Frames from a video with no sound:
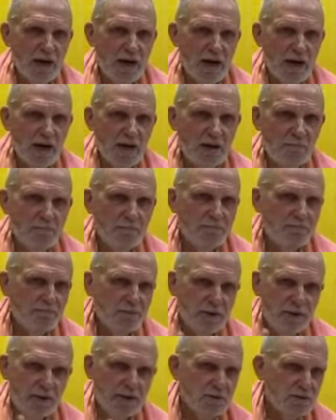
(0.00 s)
our
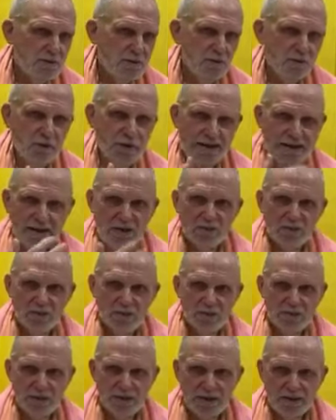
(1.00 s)
peers or
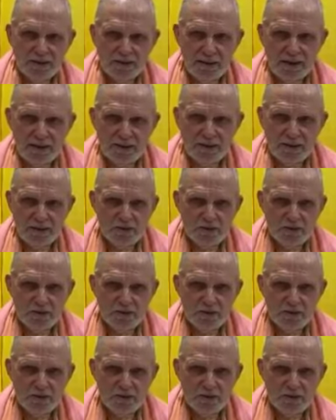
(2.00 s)
equals like that